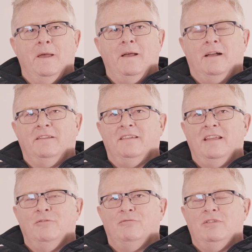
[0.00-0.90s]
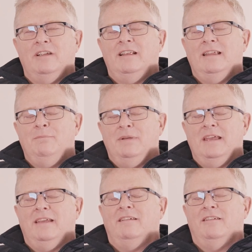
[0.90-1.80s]
I'd say the really
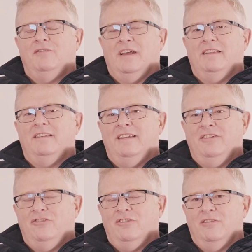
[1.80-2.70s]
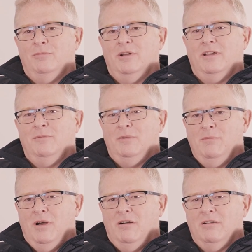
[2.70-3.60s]
big advantage of working with
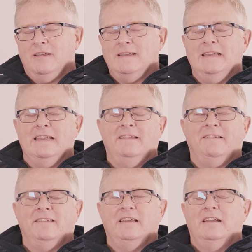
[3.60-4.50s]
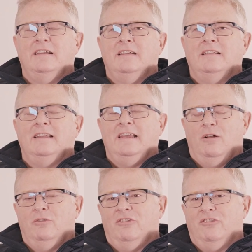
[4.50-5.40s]
Mark is that he
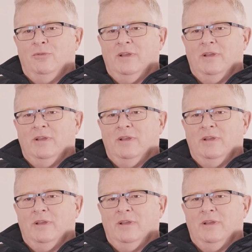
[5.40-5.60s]
holds us to